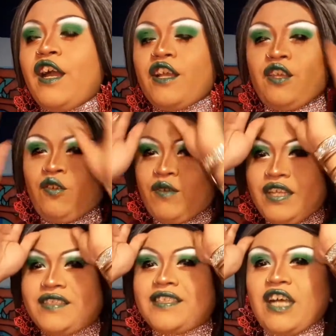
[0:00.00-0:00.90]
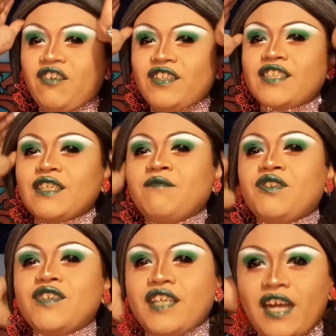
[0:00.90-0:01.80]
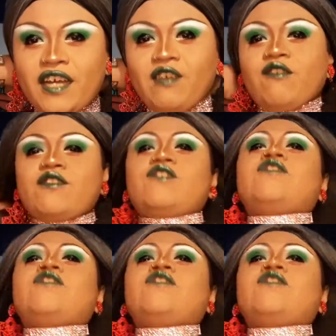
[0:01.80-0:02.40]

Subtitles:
you can sell this immunity idol to